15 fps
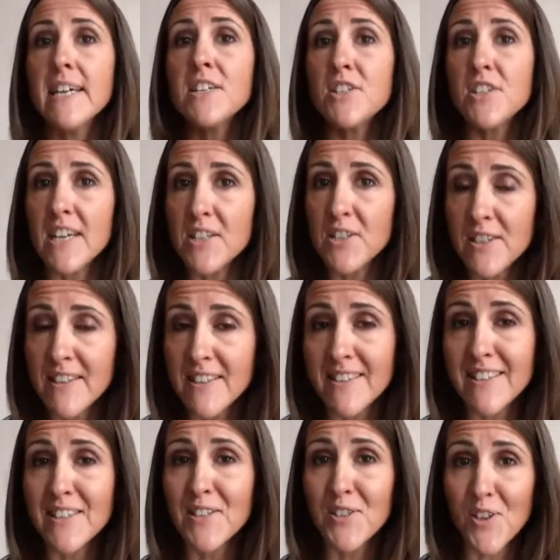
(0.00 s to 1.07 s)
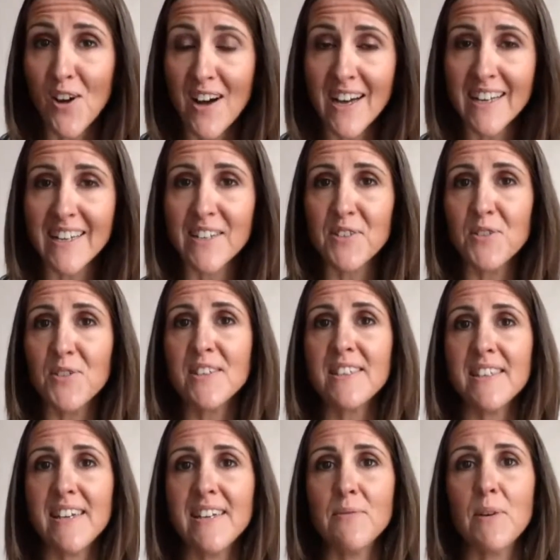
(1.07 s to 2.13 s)
changing things in your diet, as you
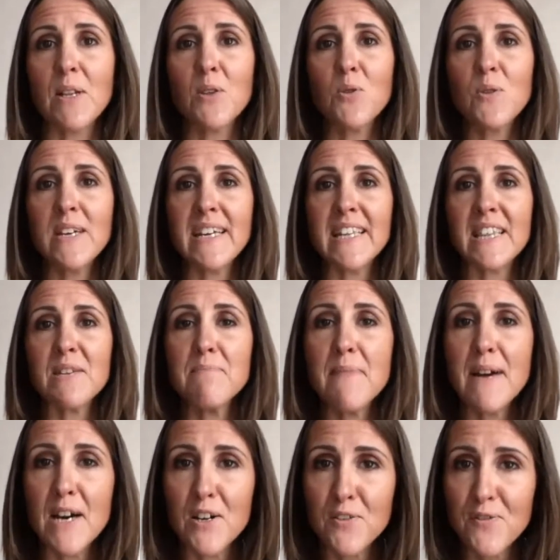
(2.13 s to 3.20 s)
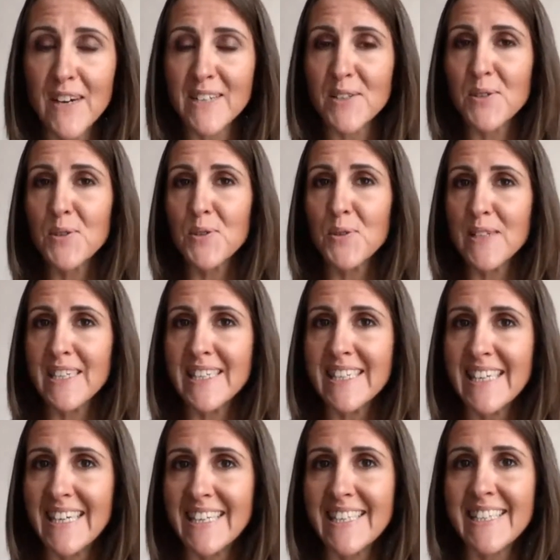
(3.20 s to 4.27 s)
said. We're looking at the male factors, doing your
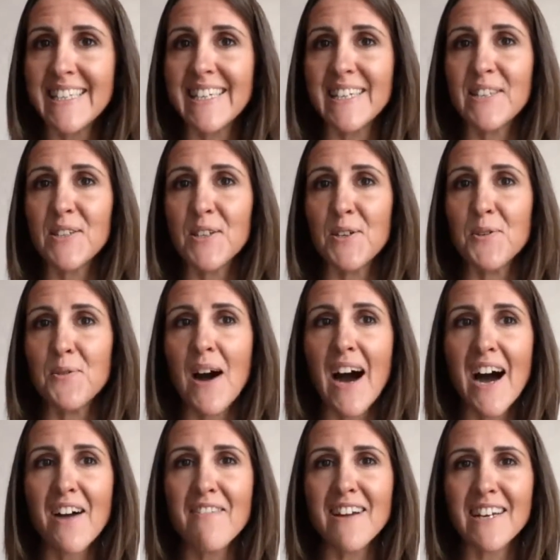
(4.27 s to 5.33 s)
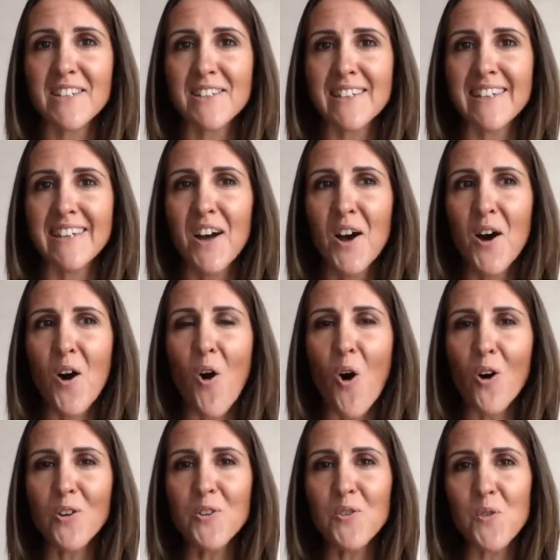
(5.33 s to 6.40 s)
testing, so you are actually
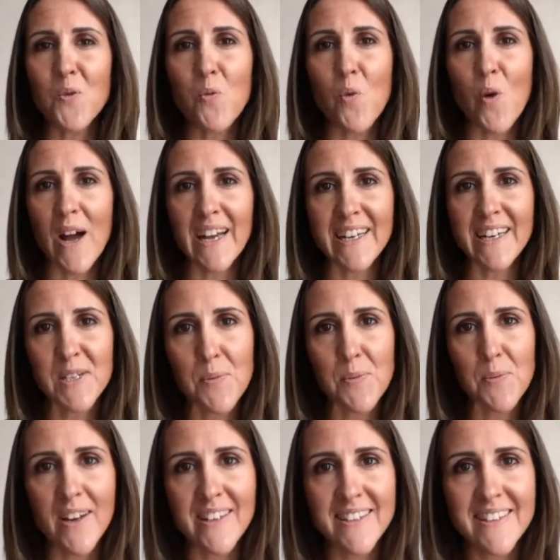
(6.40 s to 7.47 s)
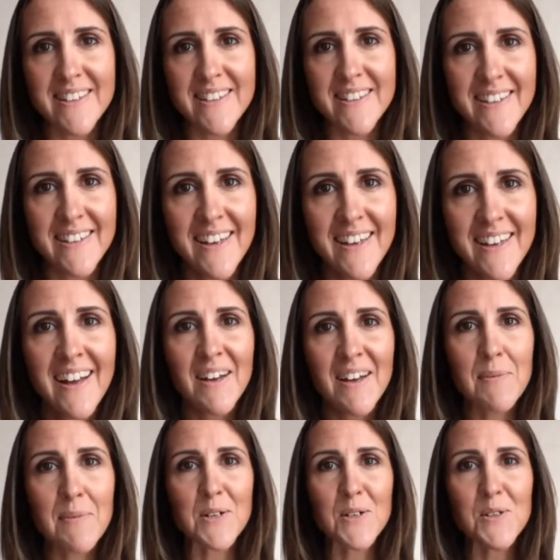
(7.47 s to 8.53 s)
on your way to pregnancy,
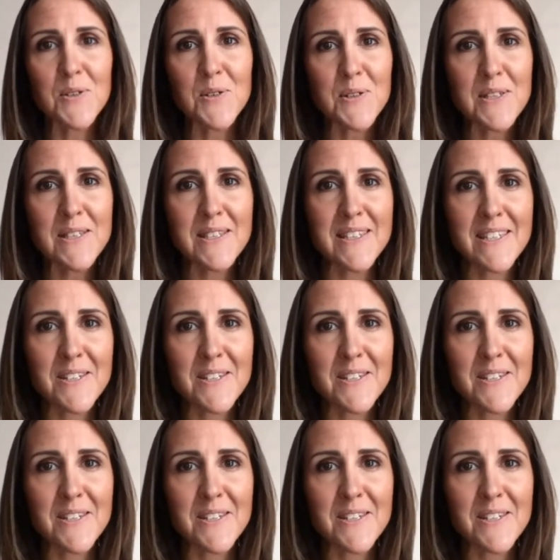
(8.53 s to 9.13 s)
because you're still